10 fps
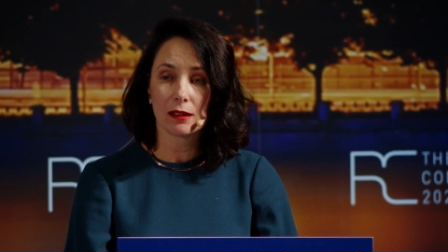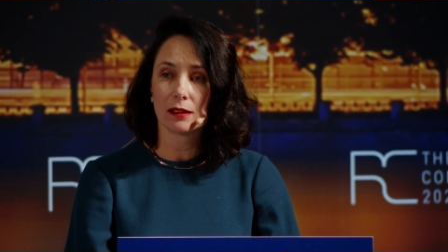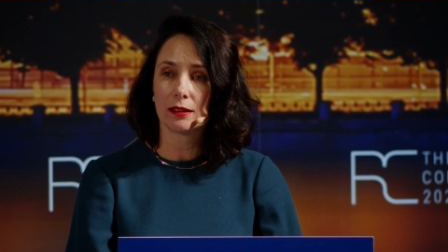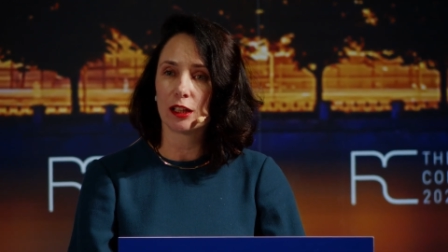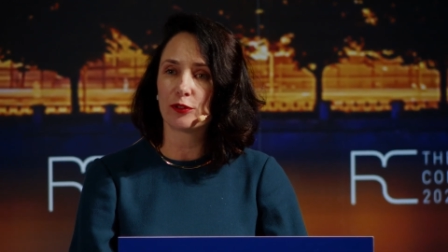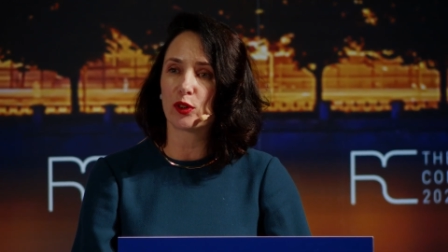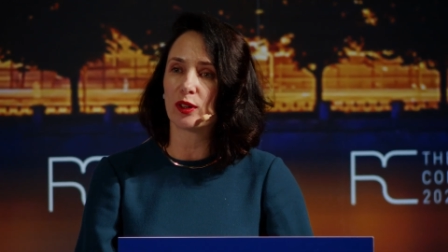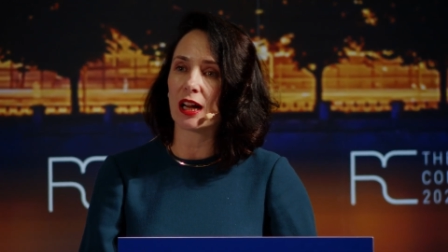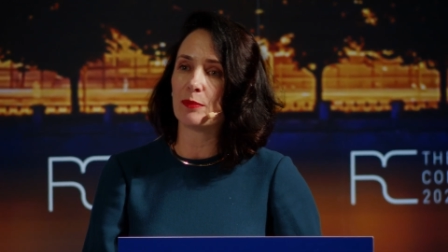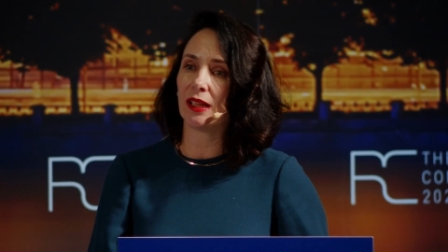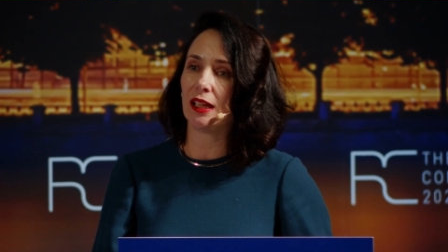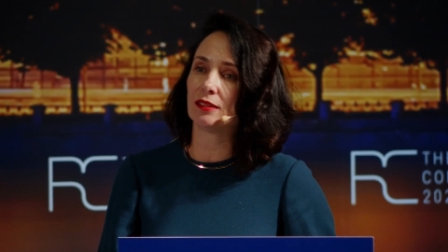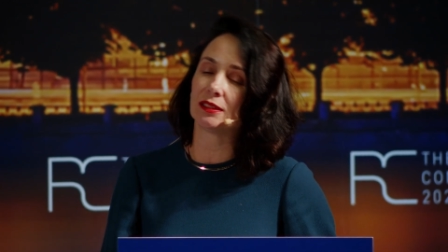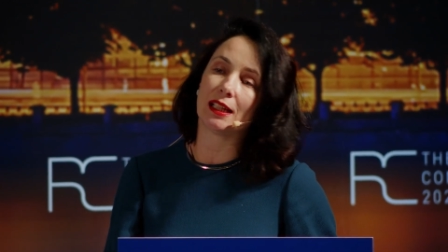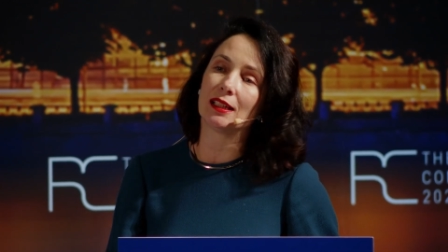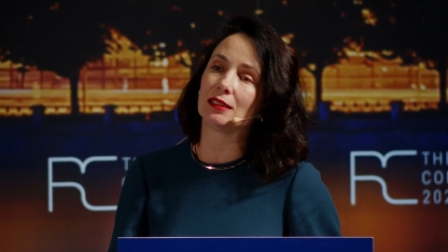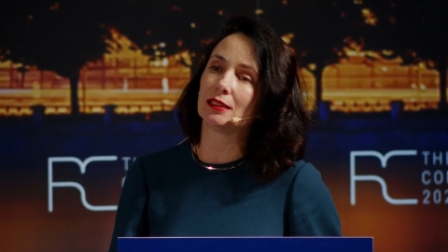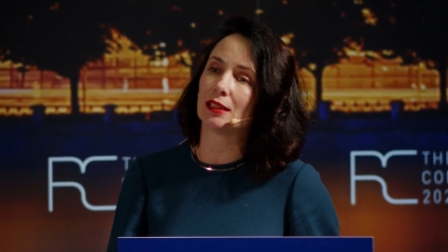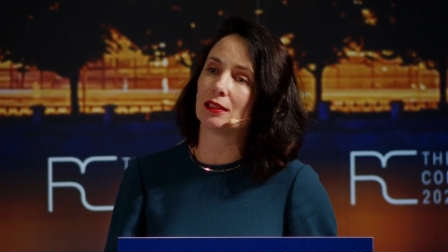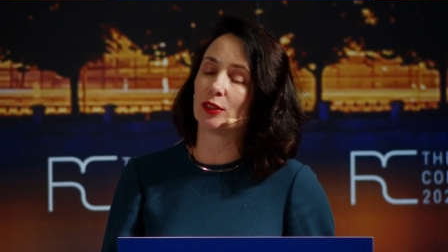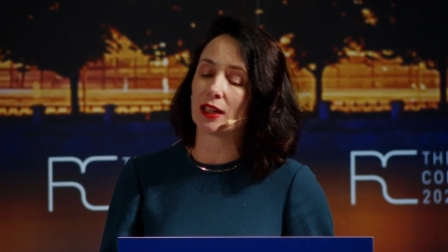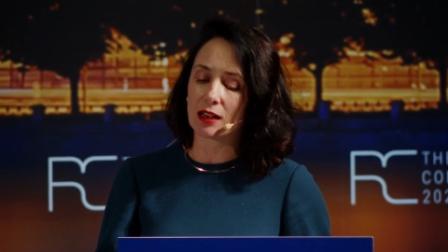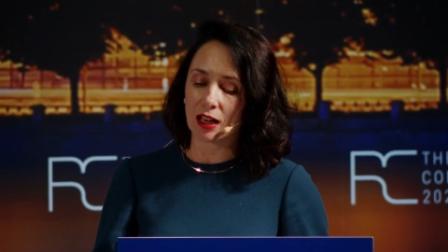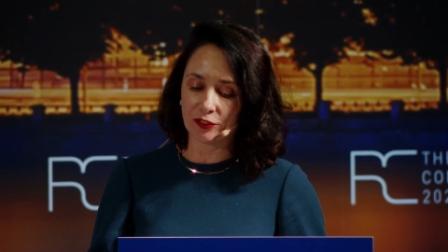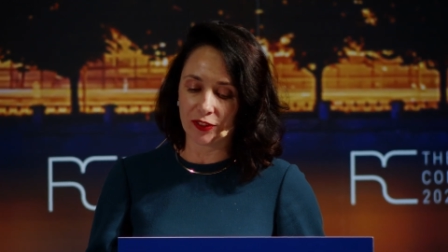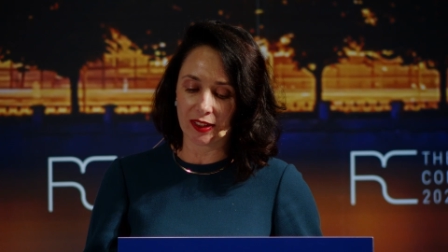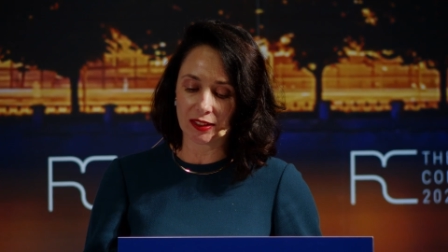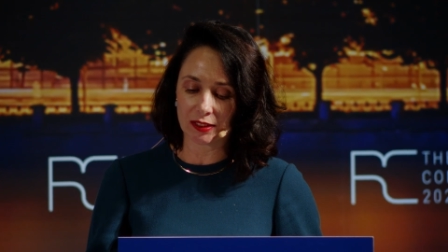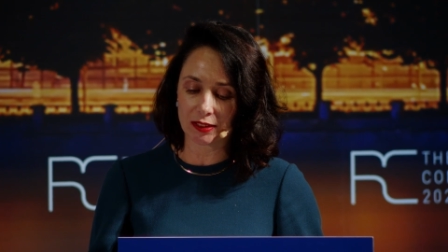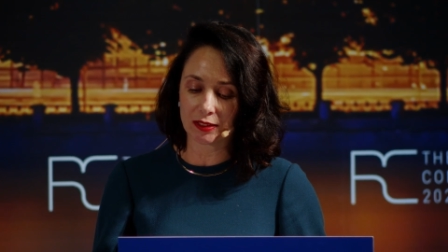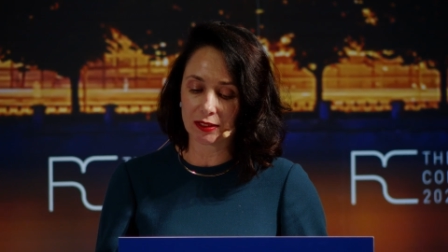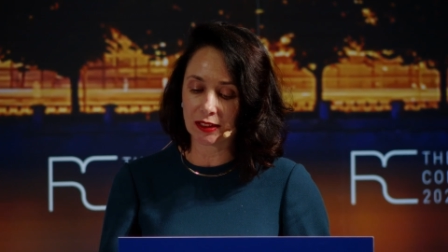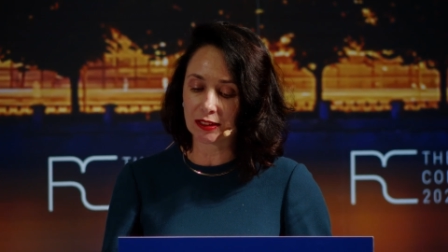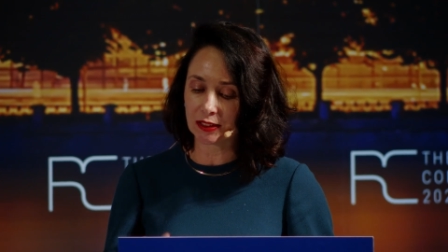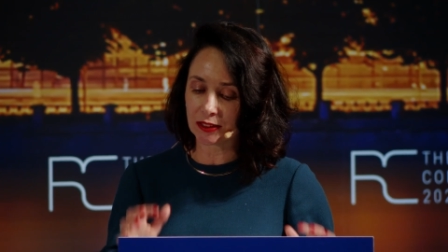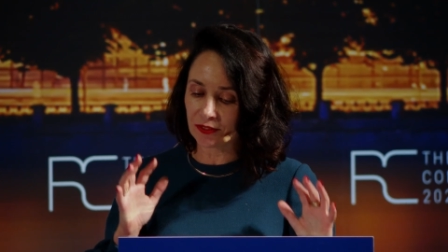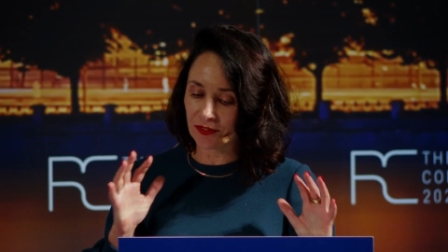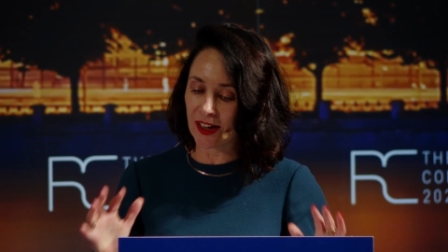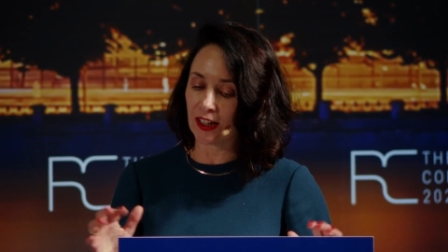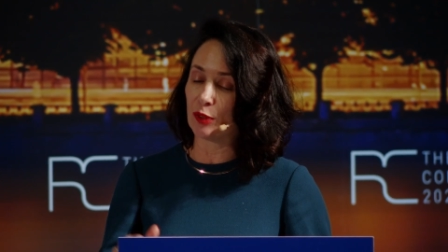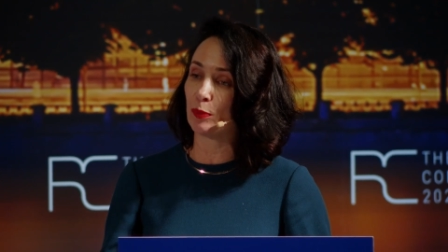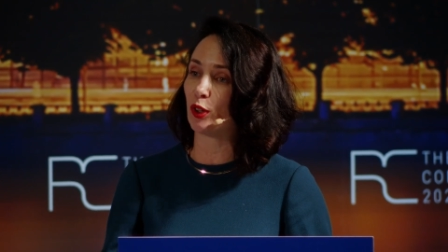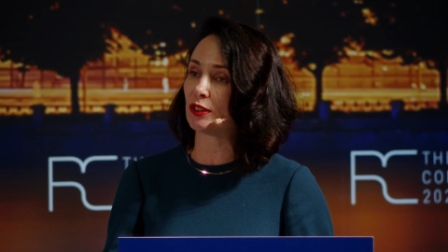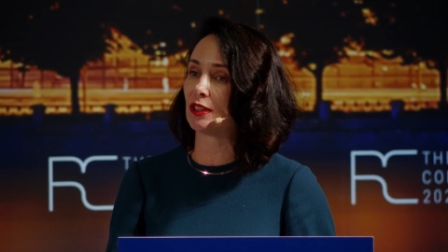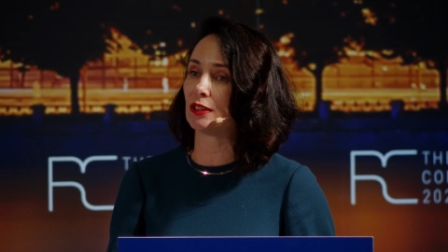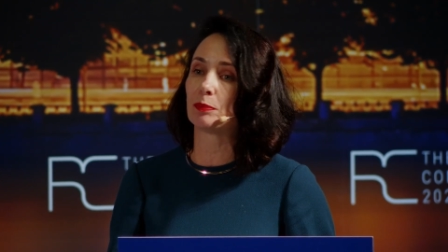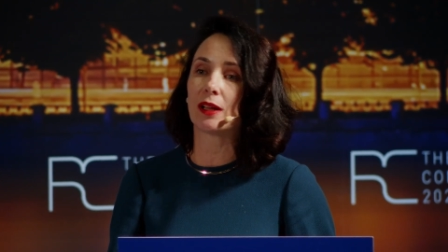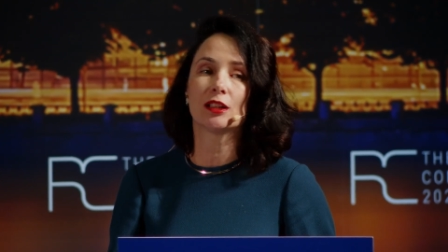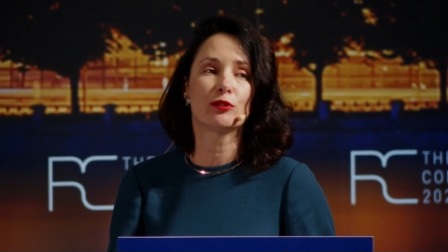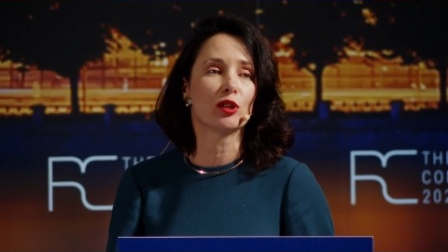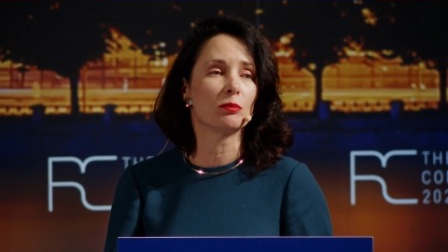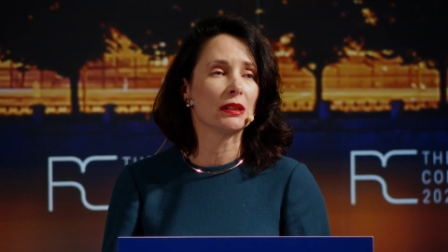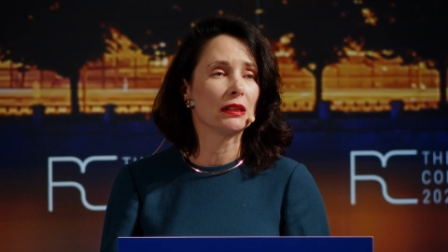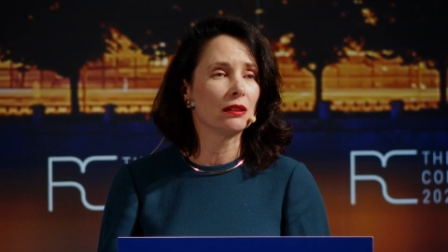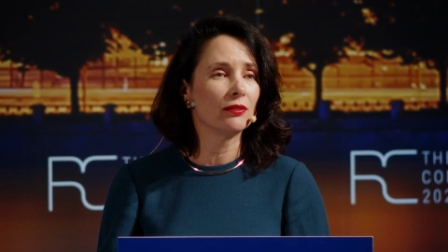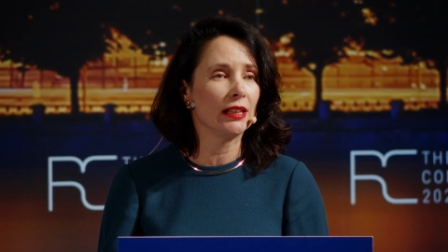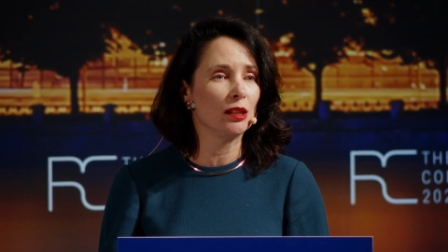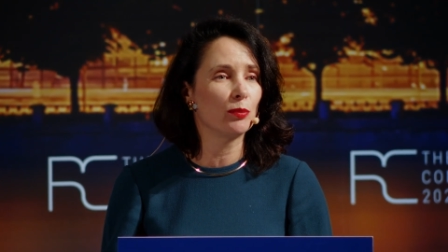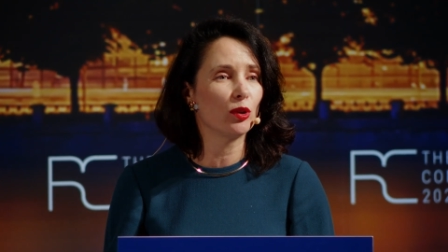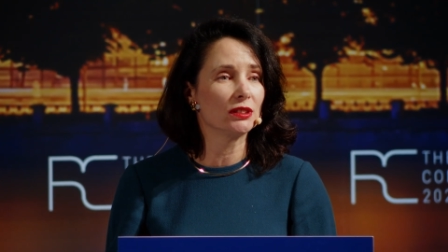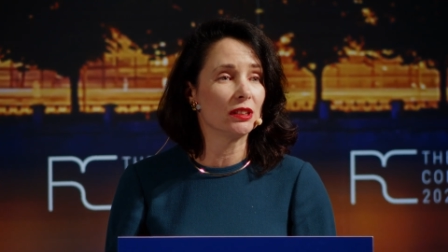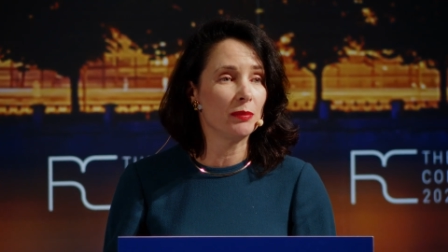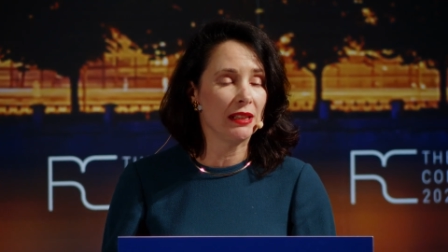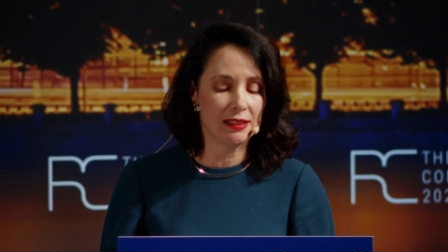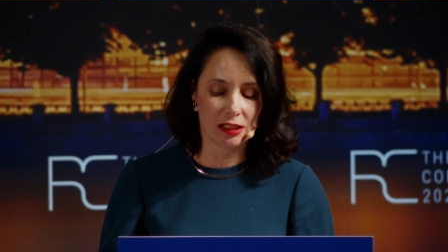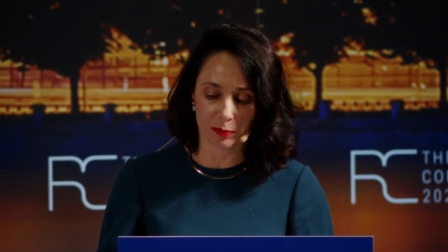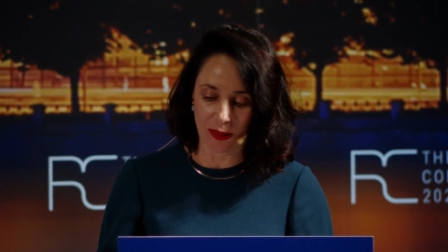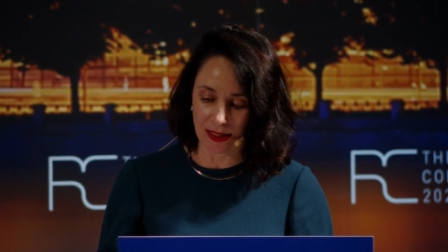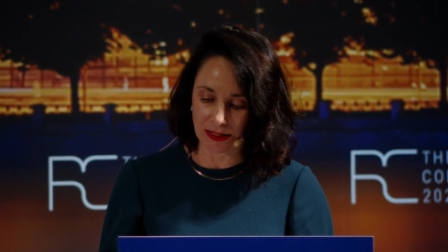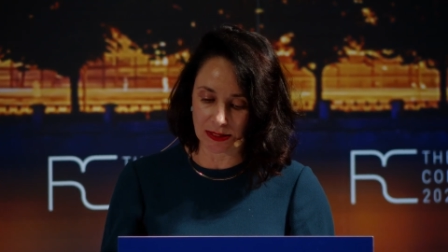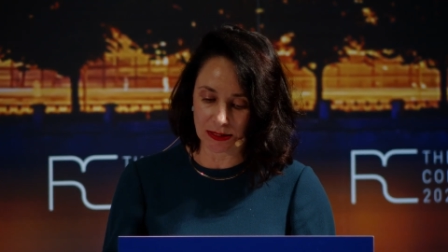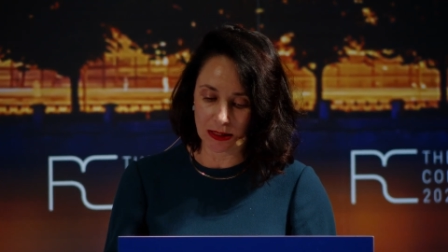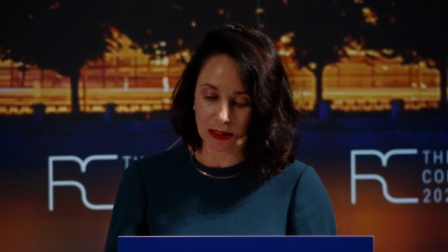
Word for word: Therefore, I believe that uh, Riga Conference is very important platform, very important meeting place